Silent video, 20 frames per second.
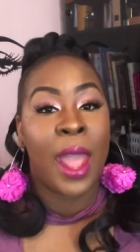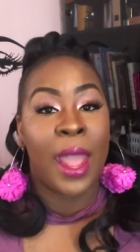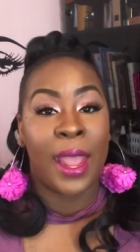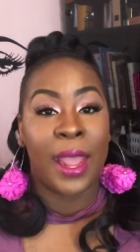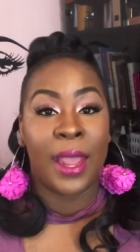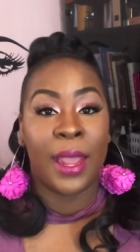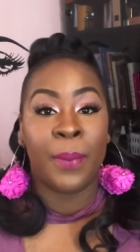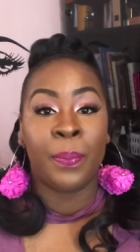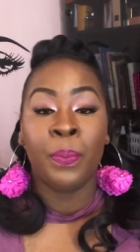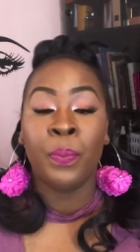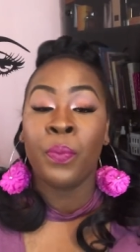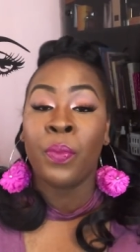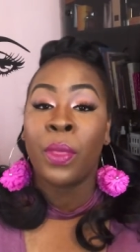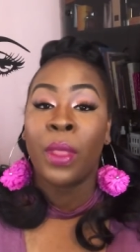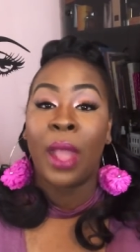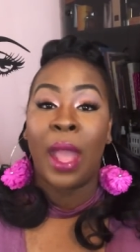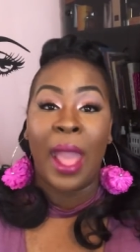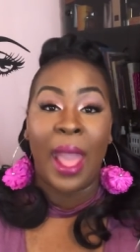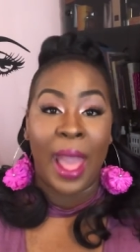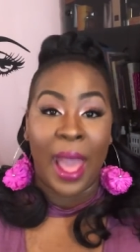And
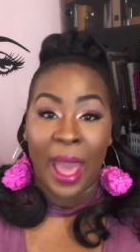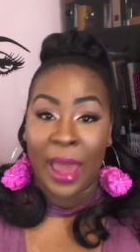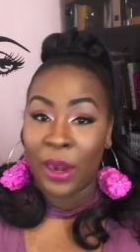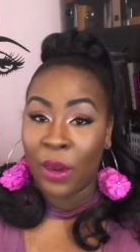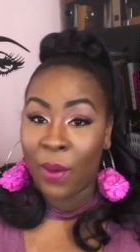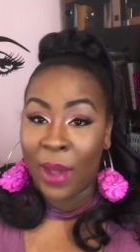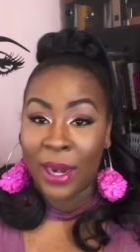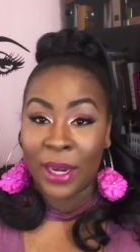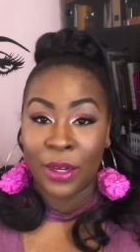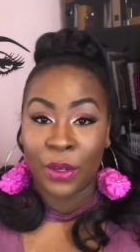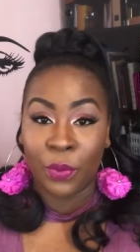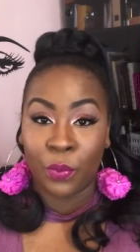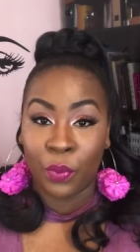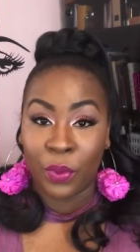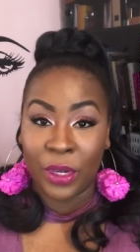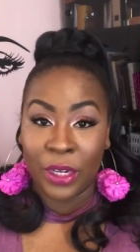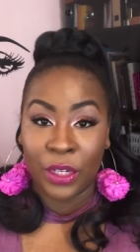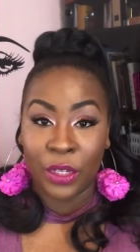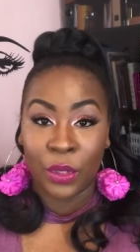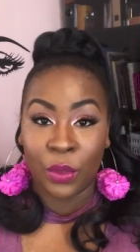I know I didn't
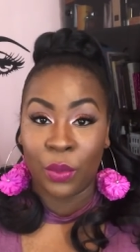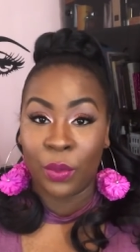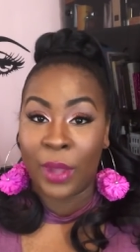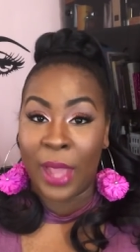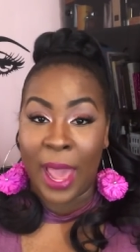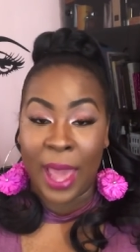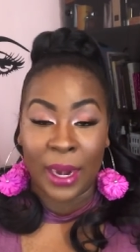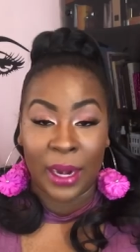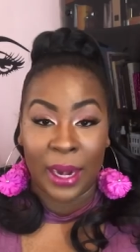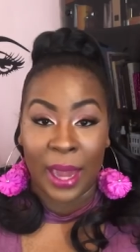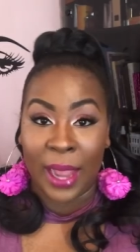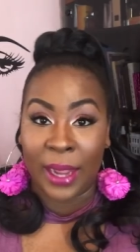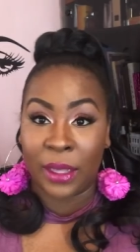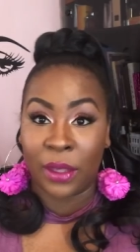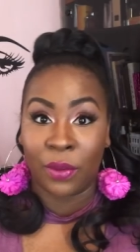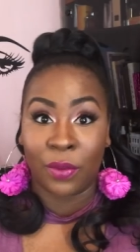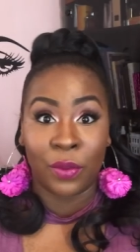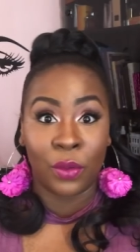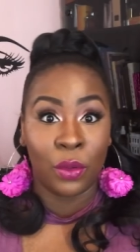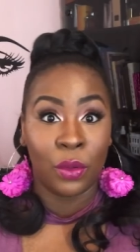really do kind of
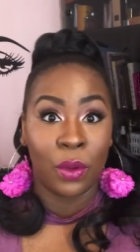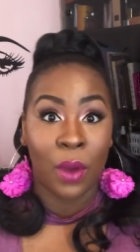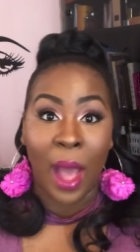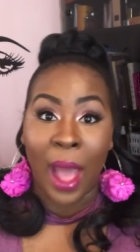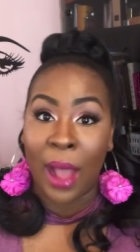like a full